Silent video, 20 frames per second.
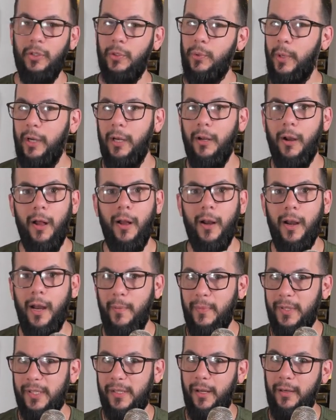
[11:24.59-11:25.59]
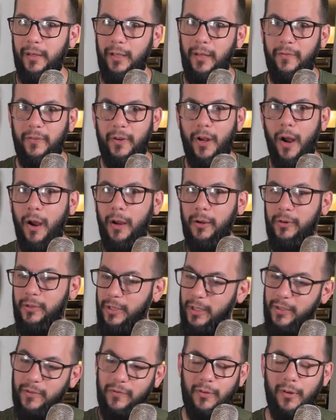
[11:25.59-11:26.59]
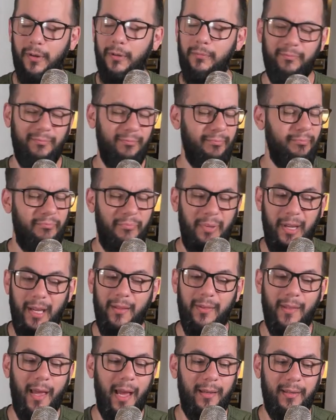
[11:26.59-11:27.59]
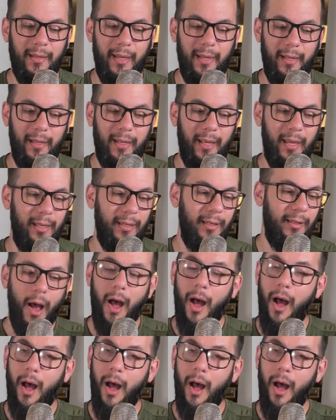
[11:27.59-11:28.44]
$20 Amazon gift card just for being that dedicated.